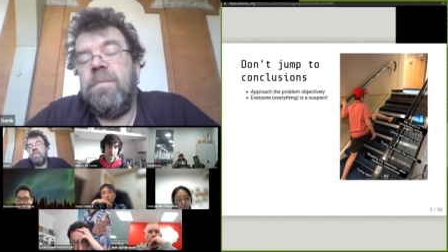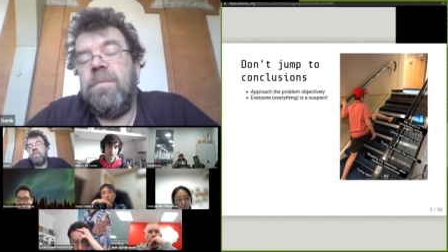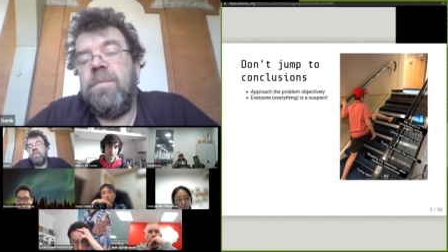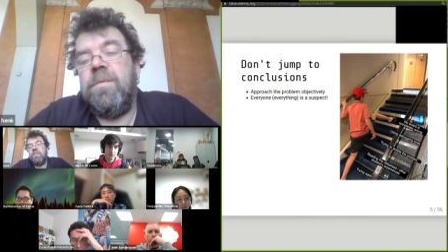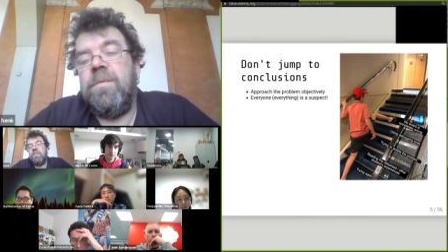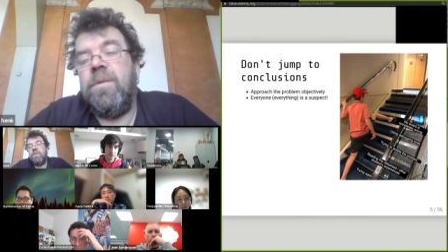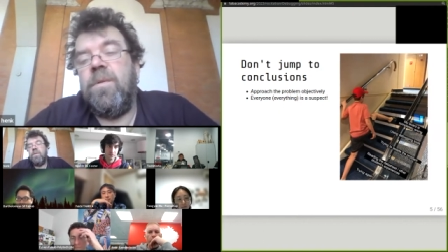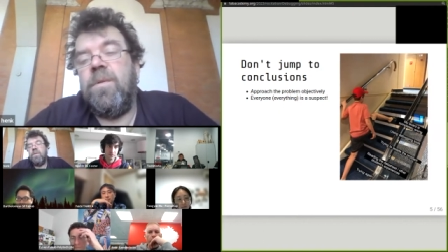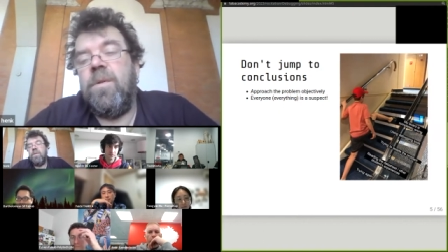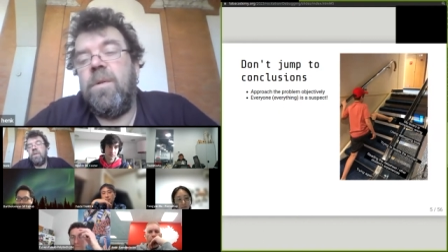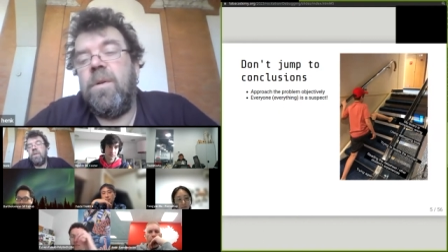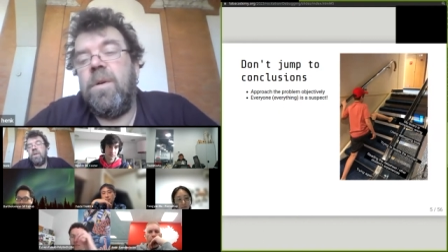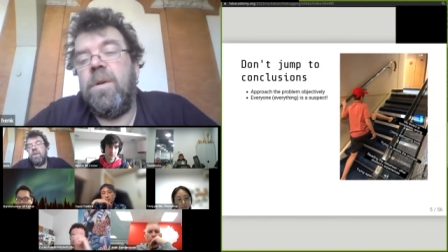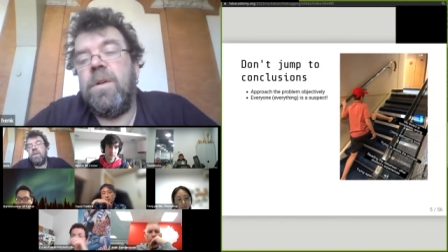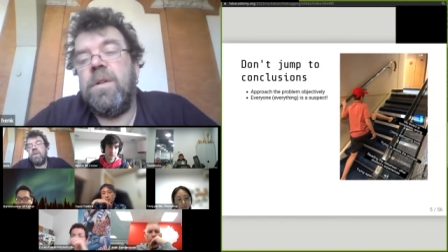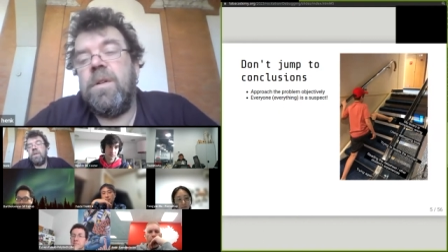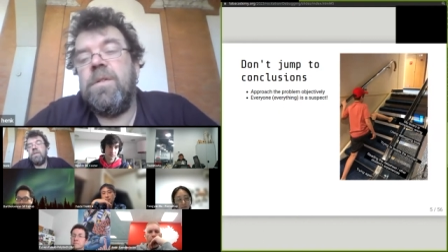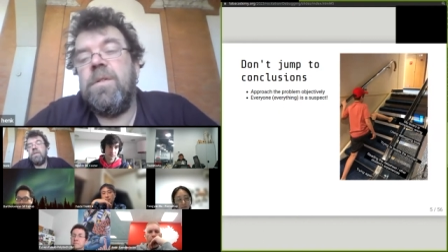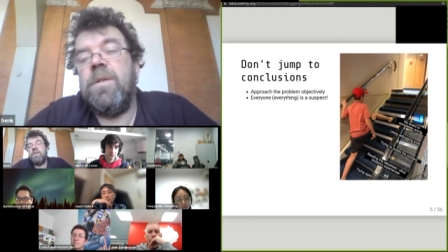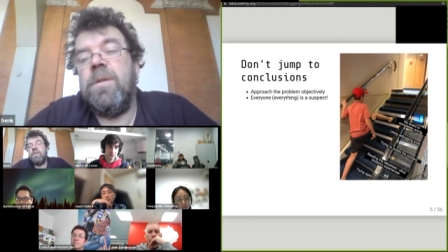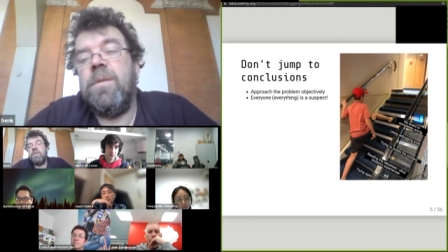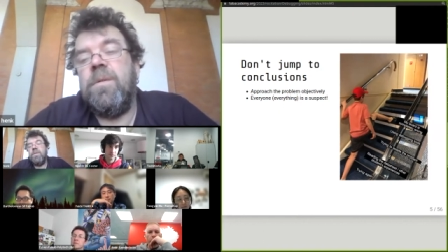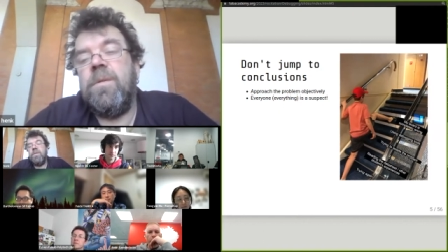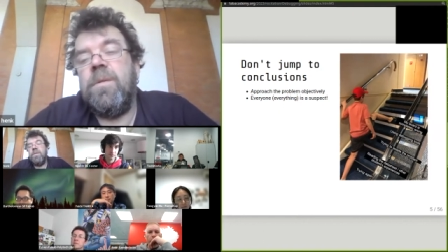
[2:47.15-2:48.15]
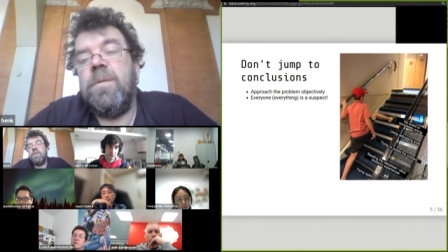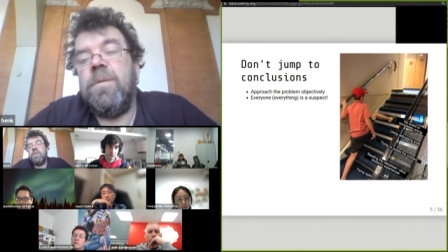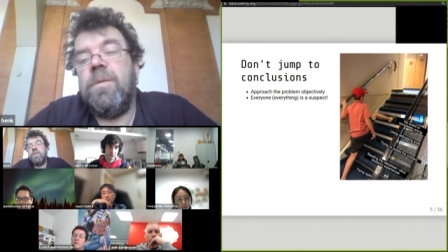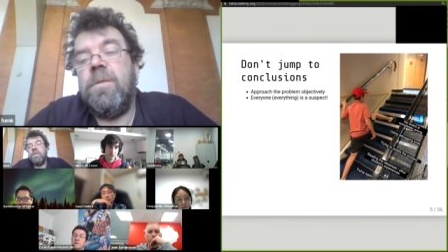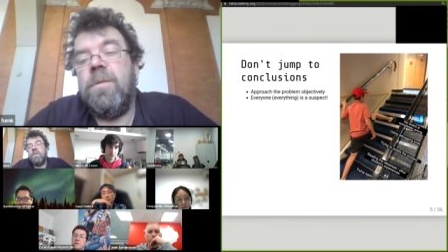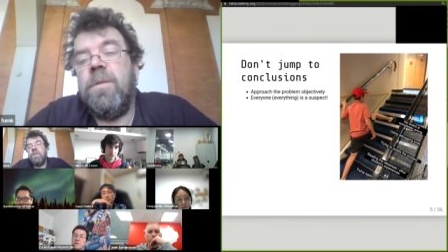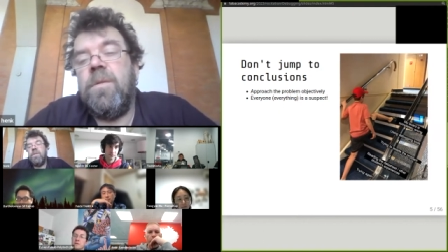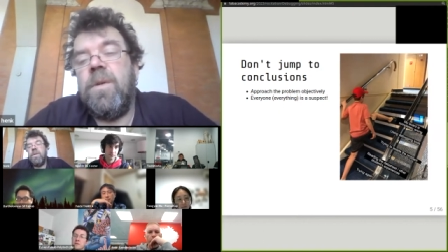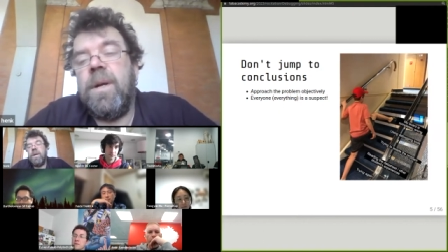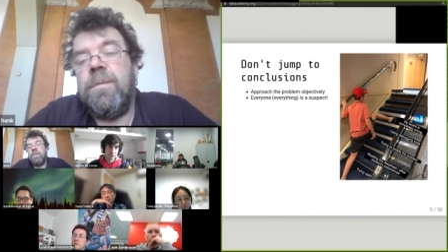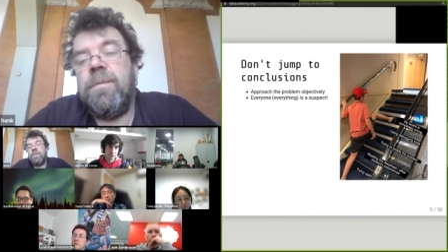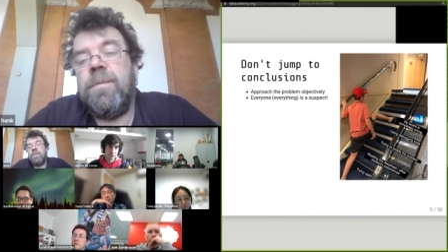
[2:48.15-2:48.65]
for others
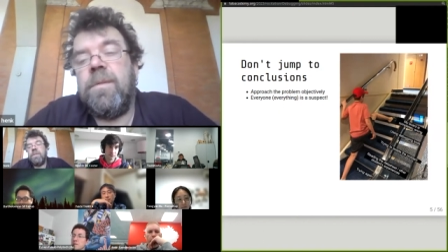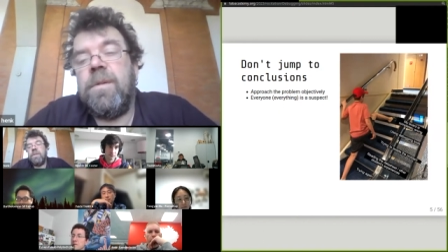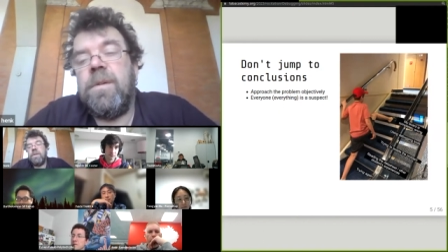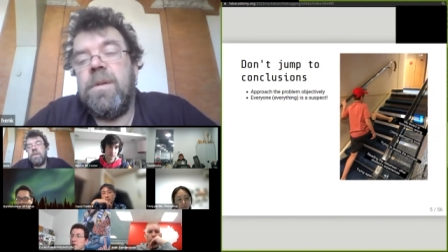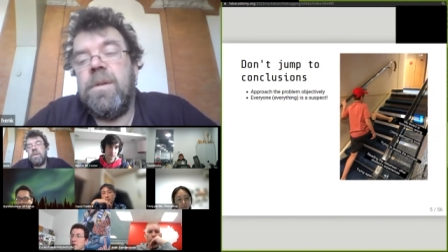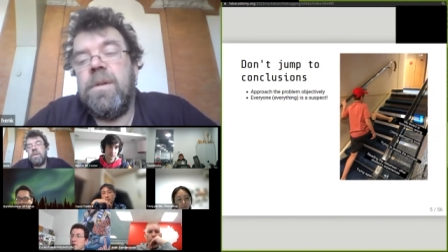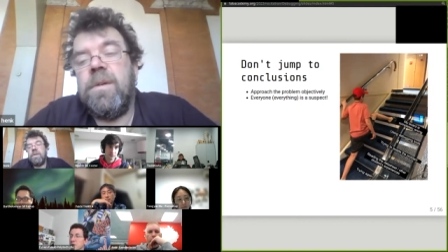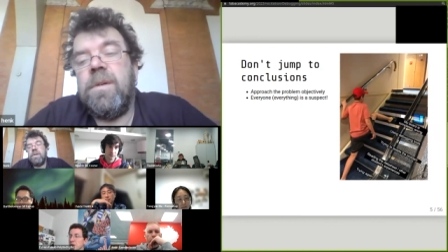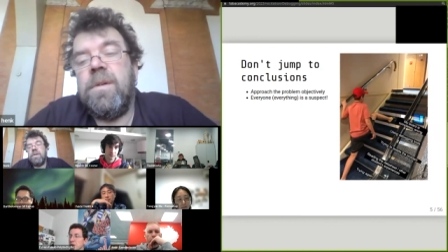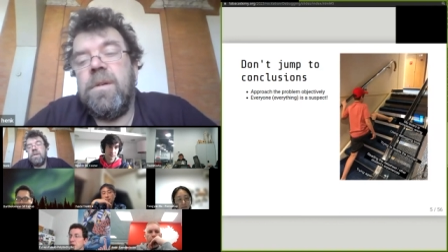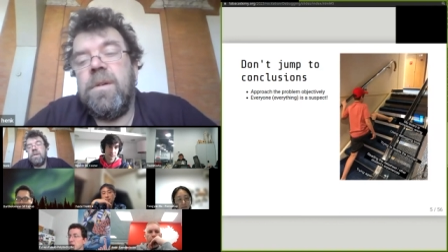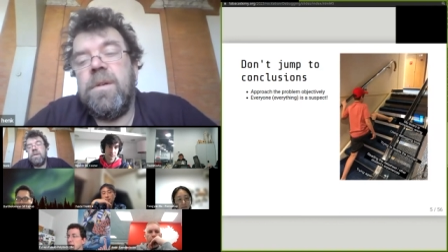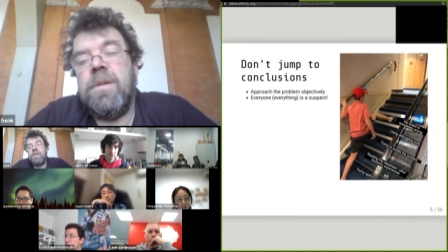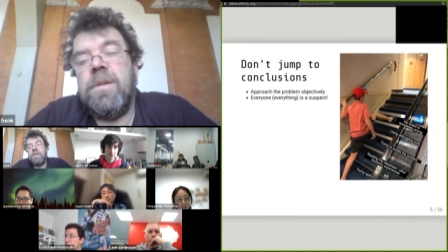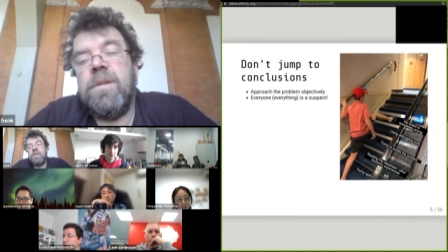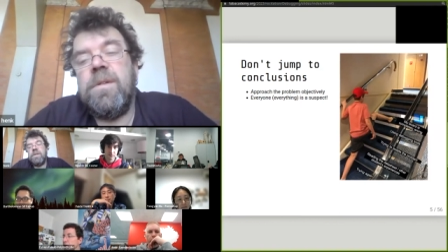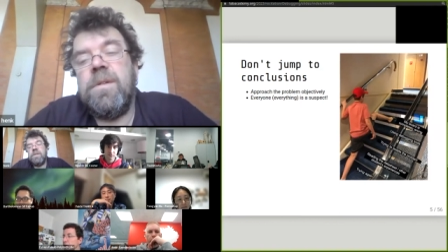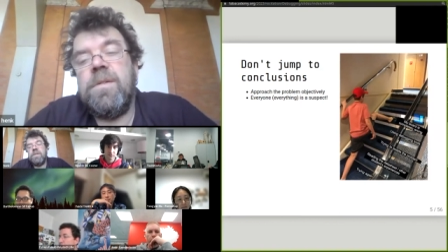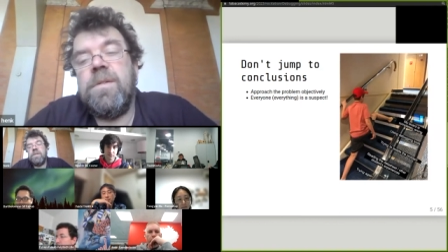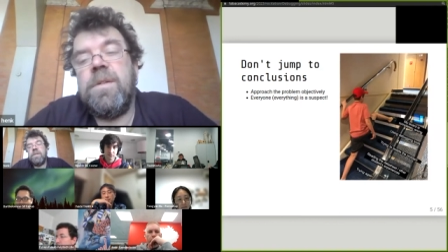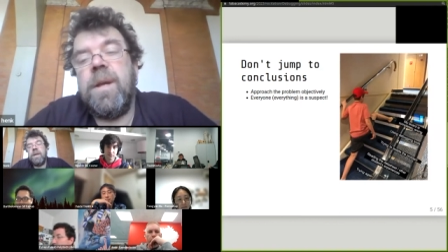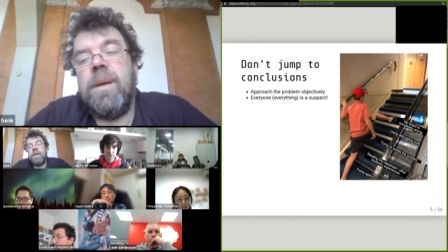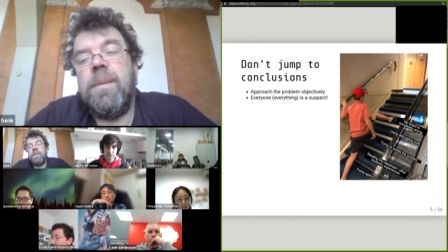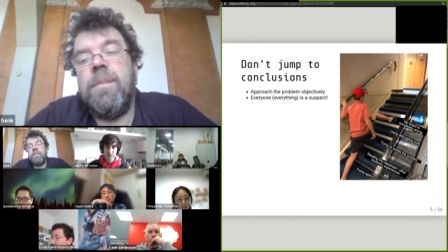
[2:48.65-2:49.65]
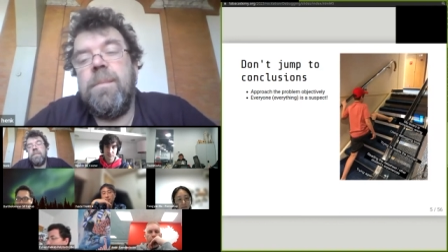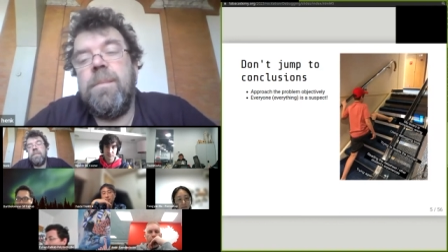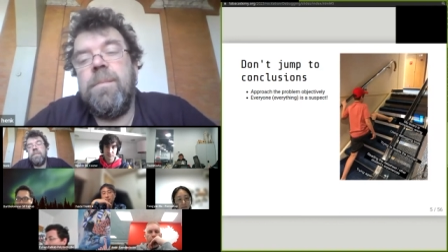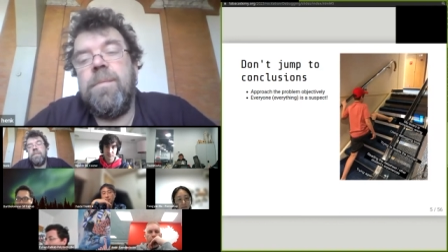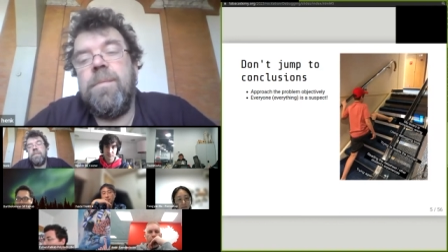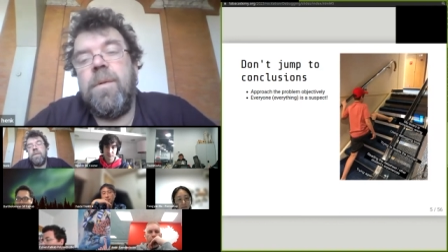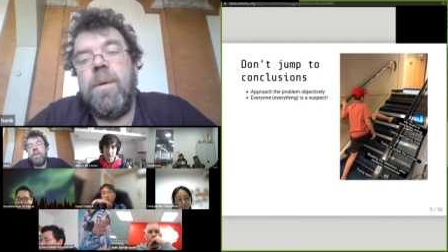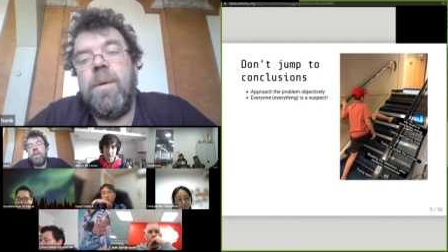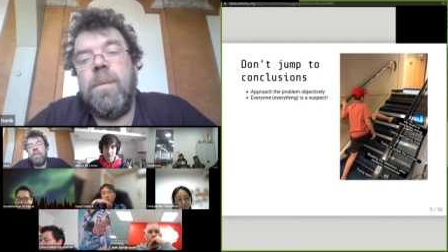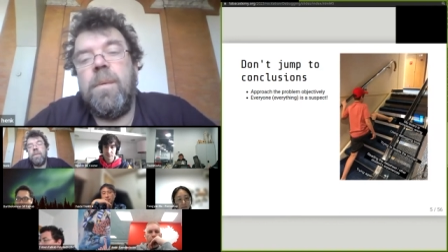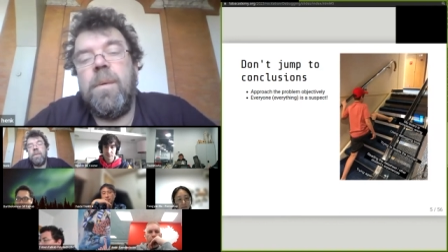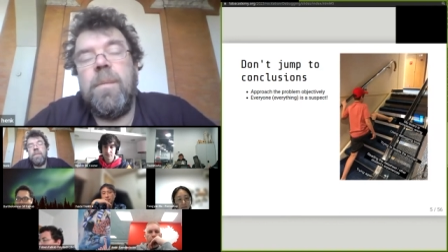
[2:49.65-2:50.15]
who have the same
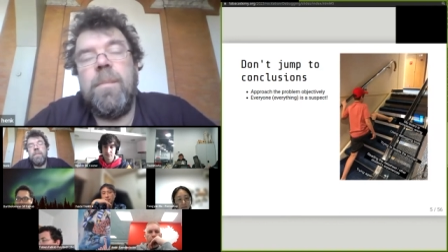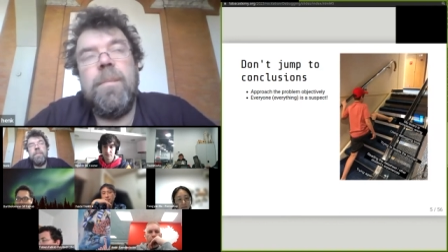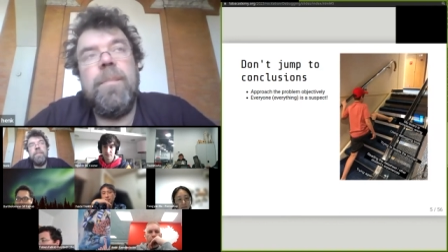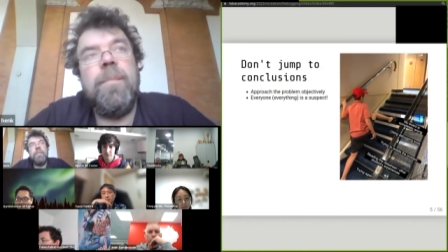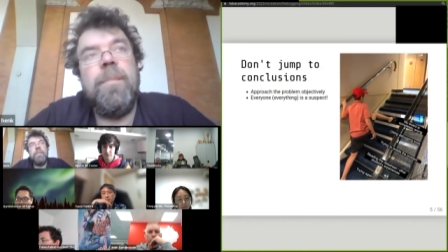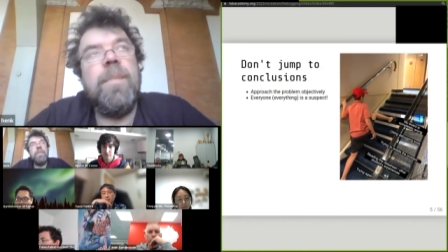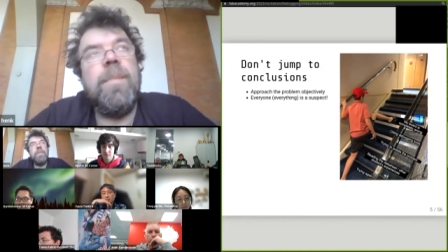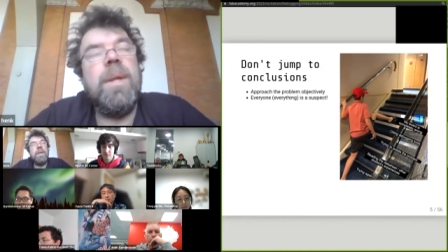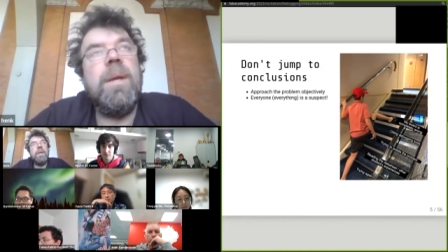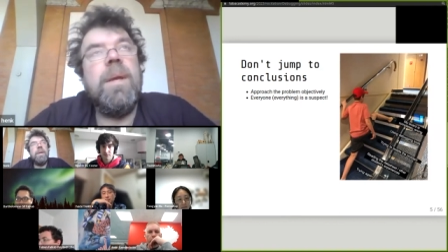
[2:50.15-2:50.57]
problem.